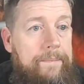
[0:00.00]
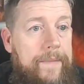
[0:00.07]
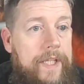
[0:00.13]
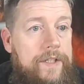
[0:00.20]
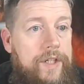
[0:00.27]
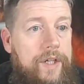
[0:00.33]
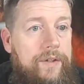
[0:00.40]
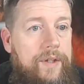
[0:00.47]
Do
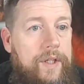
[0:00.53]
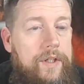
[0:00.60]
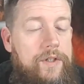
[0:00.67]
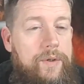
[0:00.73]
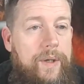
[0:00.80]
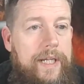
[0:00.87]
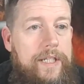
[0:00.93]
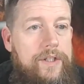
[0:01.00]
you think the
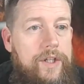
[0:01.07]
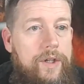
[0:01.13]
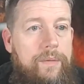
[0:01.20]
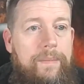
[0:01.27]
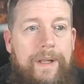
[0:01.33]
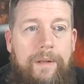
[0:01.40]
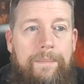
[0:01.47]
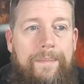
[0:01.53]
22
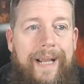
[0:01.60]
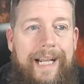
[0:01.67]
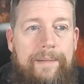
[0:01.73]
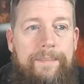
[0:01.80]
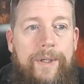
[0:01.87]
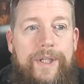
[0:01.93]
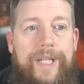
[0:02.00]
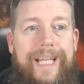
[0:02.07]
mil mech
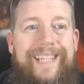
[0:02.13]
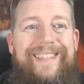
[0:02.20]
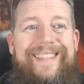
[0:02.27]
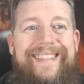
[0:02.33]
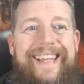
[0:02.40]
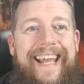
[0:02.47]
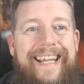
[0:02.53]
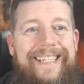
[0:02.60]
mod is
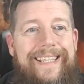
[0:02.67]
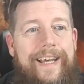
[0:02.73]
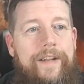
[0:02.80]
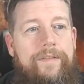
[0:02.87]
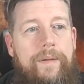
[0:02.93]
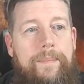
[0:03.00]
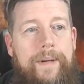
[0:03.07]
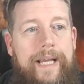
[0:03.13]
dead and
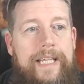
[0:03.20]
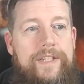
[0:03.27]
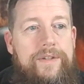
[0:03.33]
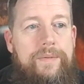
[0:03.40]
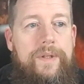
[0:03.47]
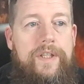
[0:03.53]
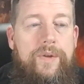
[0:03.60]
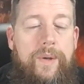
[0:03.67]
replaced with
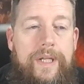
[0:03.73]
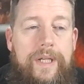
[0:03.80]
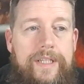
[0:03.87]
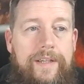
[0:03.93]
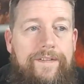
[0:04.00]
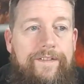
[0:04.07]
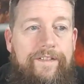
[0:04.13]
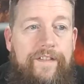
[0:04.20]
the
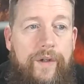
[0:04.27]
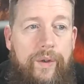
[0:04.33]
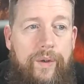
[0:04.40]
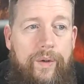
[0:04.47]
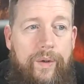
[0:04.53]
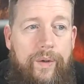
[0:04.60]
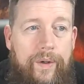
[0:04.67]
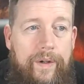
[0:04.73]

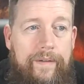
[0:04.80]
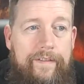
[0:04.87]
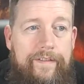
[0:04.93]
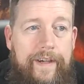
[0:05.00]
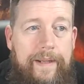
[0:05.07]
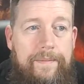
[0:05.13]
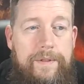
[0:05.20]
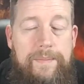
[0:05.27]
24?
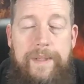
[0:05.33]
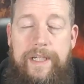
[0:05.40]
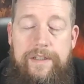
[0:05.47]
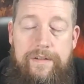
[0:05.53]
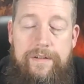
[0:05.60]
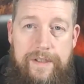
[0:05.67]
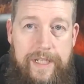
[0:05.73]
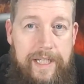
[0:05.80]
Vape Smarter
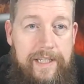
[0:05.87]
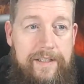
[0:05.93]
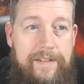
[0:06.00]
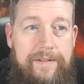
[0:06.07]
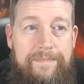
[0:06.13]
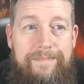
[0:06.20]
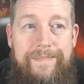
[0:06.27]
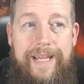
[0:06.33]
has asked
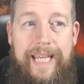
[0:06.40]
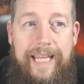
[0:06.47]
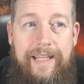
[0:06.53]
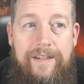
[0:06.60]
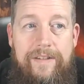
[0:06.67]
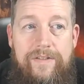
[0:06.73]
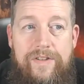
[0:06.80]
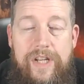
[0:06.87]
me.
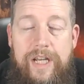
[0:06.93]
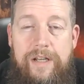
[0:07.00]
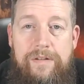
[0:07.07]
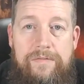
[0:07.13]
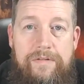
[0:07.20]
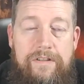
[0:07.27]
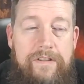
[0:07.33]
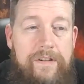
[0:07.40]
So
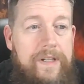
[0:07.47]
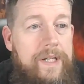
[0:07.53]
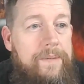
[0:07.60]
screw you.